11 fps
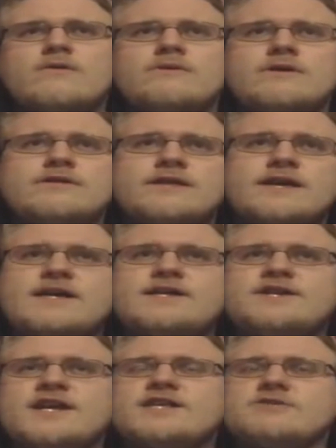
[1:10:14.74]
Oh, well,
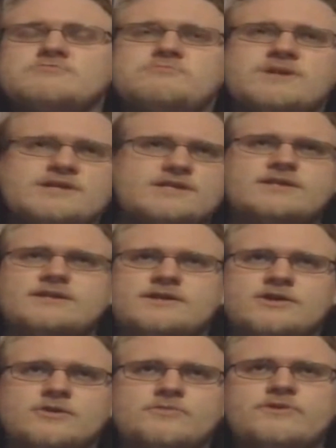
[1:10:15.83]
they just
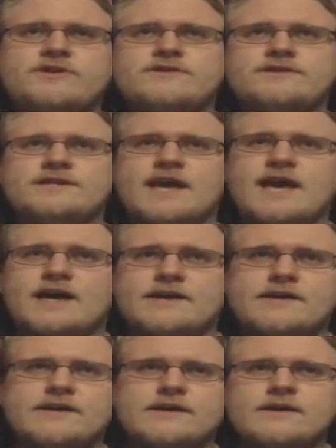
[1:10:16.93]
misinterpreted the
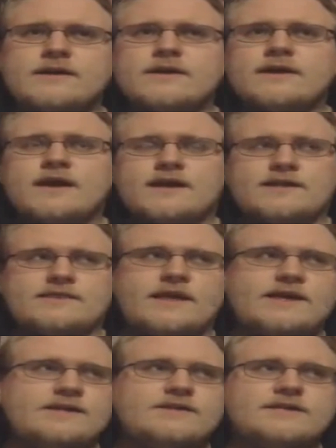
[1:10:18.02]
data, and
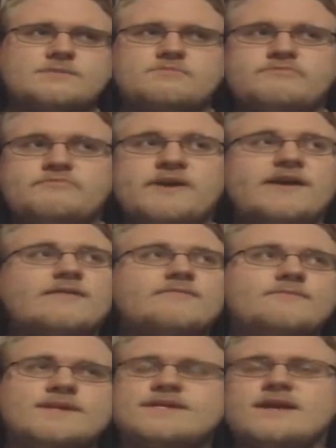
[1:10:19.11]
it led to this
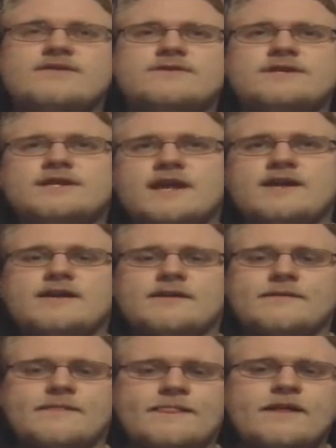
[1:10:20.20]
big
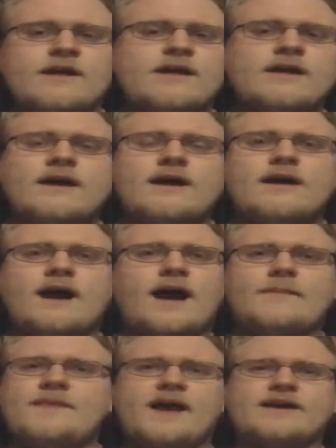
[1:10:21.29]
misunderstanding.
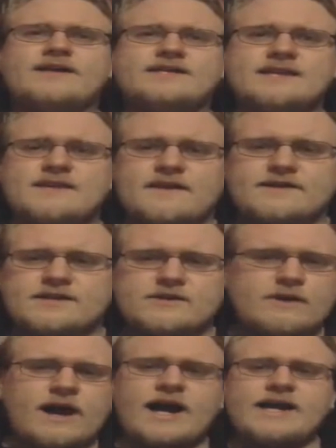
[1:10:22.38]
I'm not going to say that
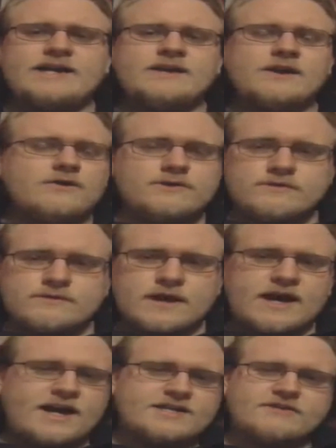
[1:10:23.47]
to you. I know you
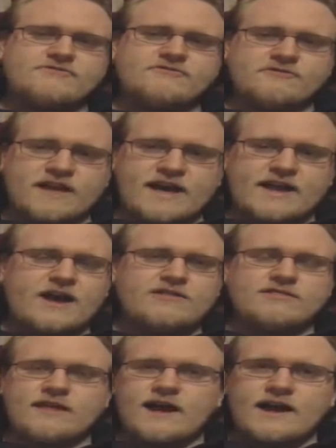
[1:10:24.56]
guys are flat
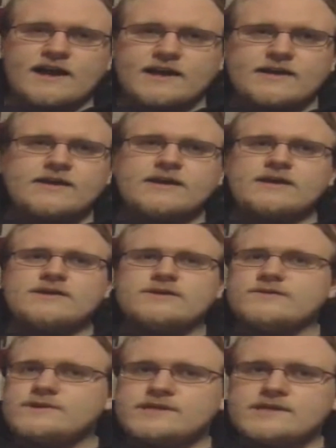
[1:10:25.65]
out lying.
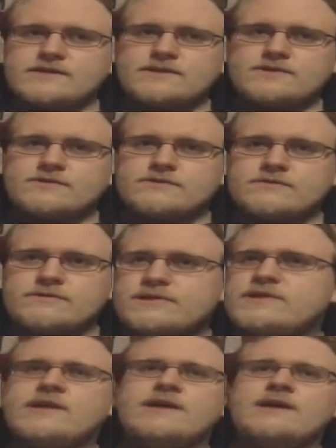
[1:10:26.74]
You see the
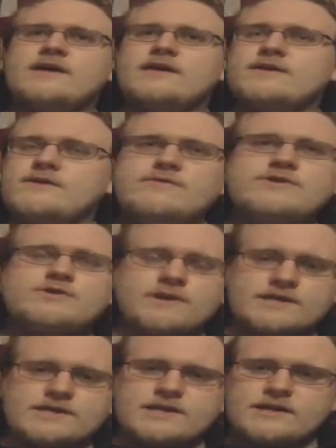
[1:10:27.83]
truth, you
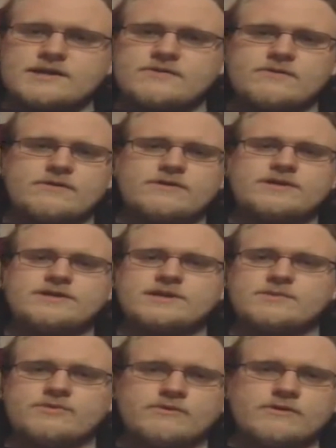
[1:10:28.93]
twist it in order
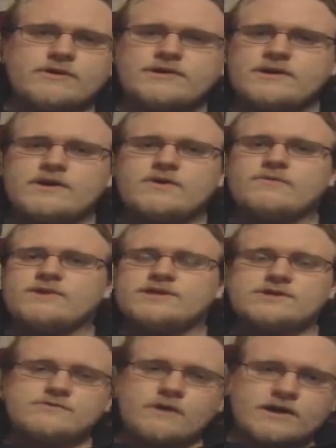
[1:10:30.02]
to support
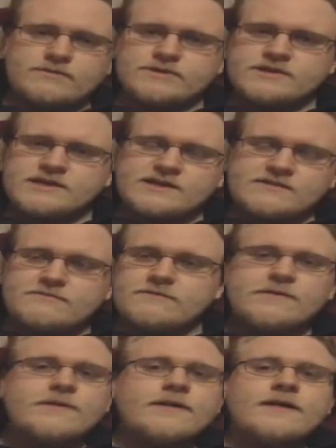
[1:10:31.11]
what you want to
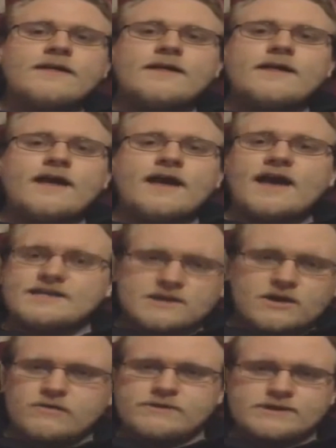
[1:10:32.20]
believe,
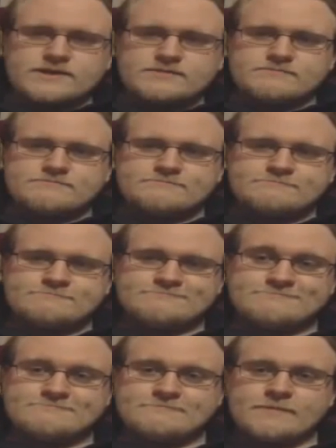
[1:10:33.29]
as always.
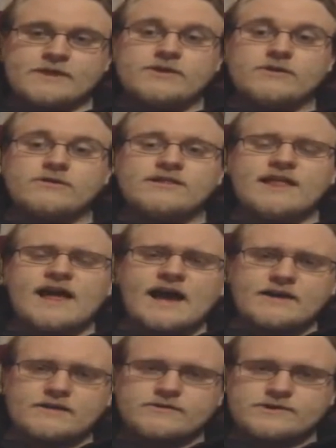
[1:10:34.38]
You're
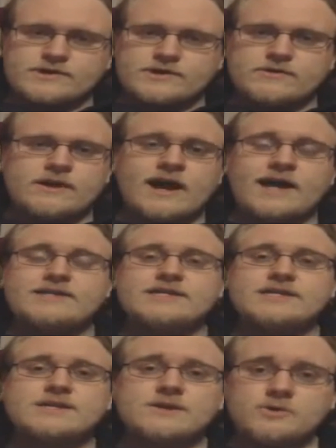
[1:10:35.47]
liars. You're not
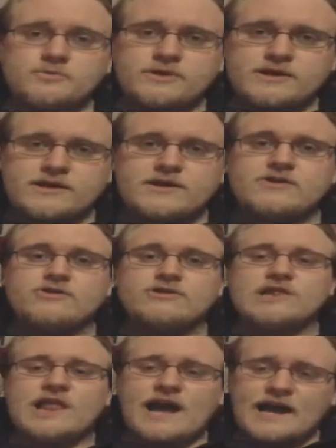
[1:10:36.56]
stupid,
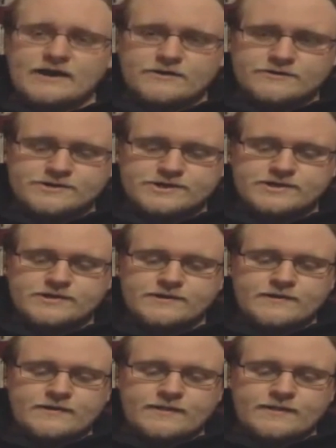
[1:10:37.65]
you're liars.